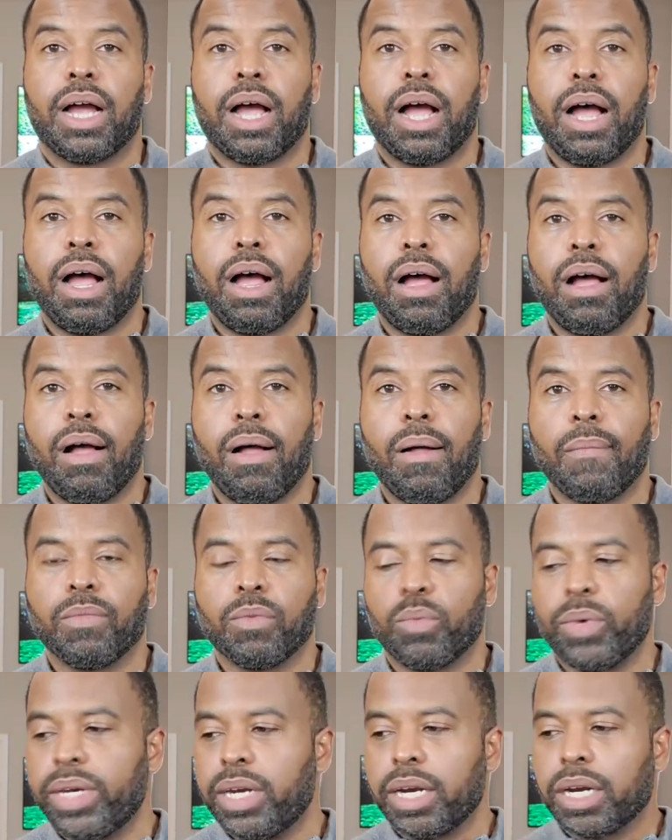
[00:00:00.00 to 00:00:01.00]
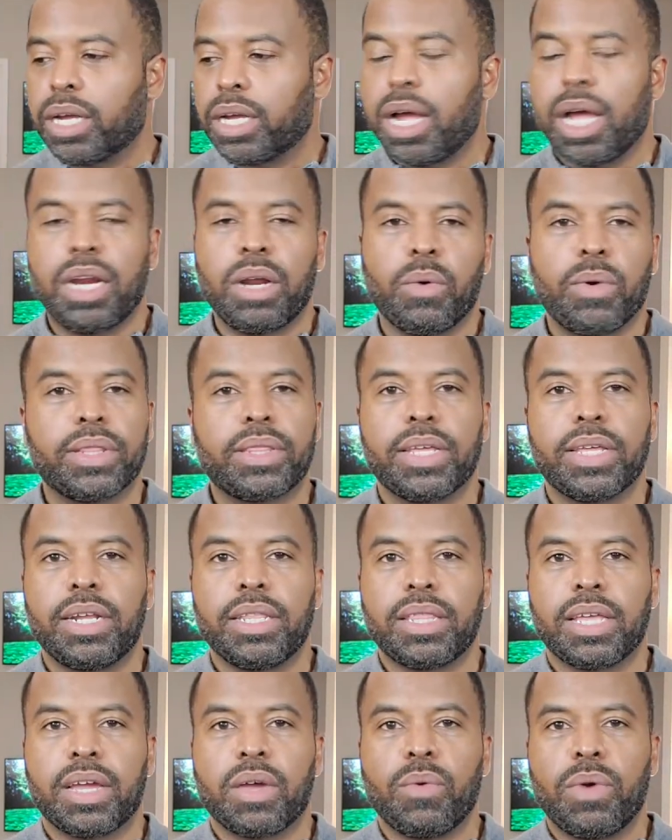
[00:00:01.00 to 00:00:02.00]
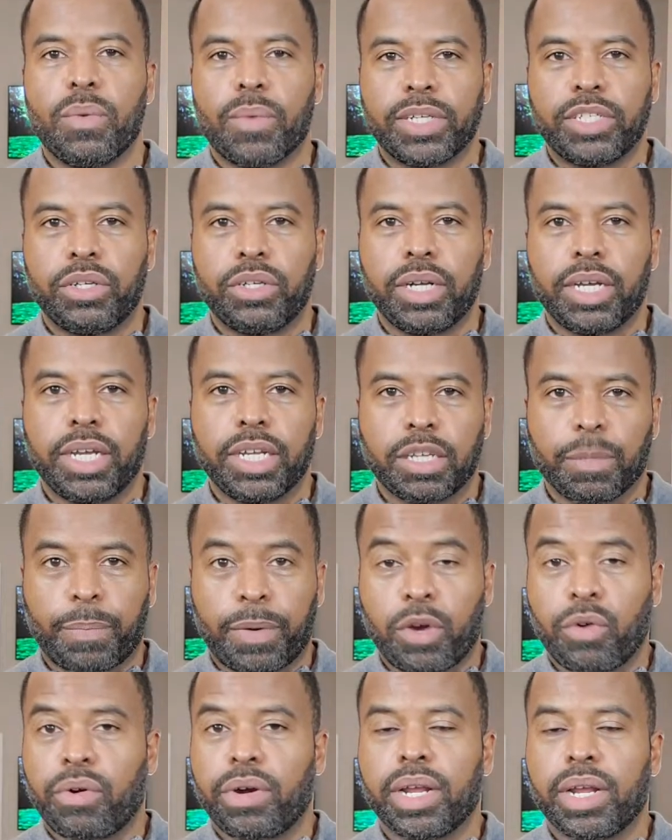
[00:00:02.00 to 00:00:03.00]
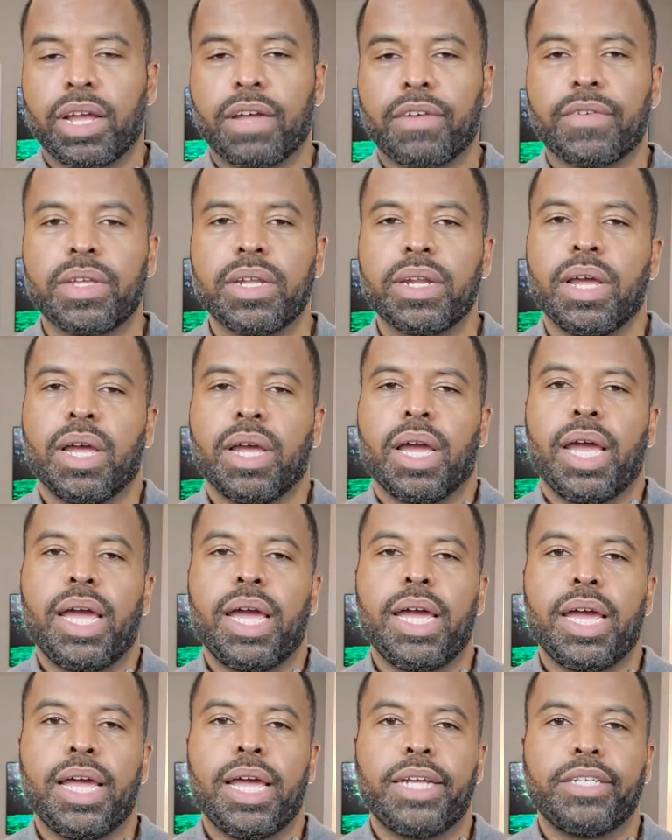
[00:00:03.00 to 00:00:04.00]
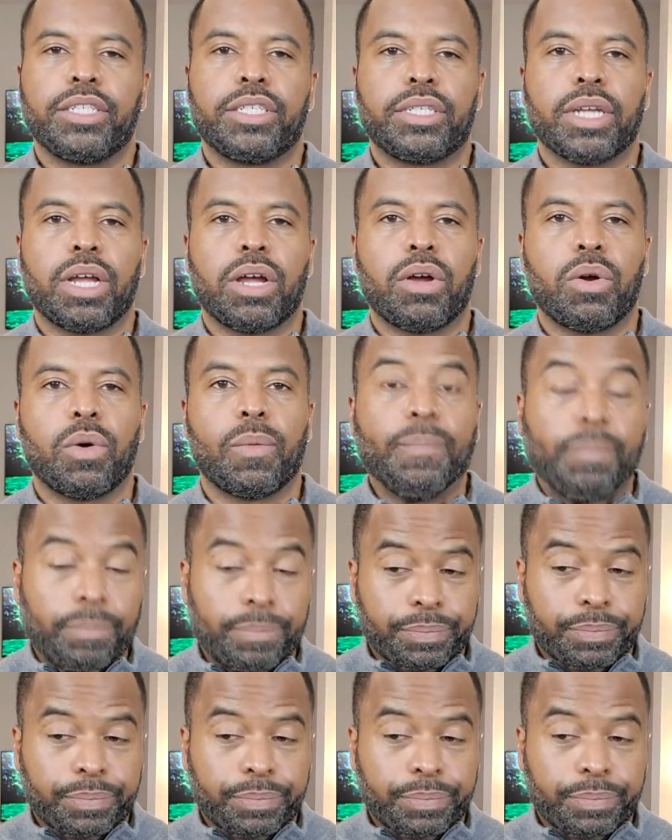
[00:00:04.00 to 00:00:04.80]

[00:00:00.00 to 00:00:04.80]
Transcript: Um, we didn't cut it with anything. We want you to get the purity of it. And so